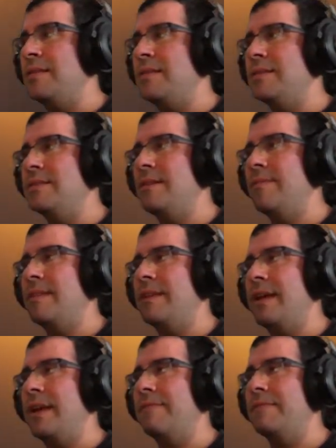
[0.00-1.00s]
this is everything I
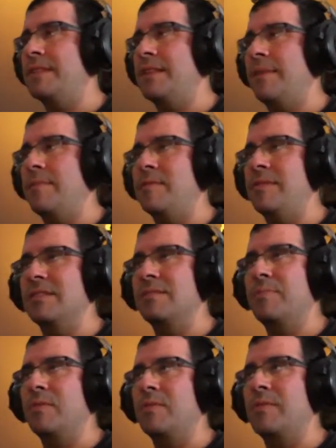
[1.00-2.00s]
have set up on this
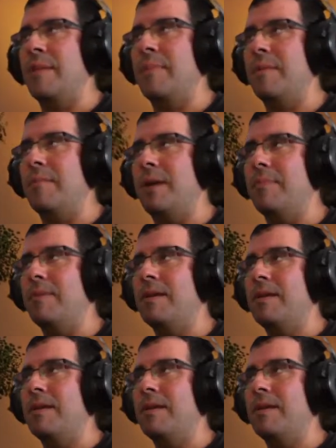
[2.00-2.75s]
prototyping map.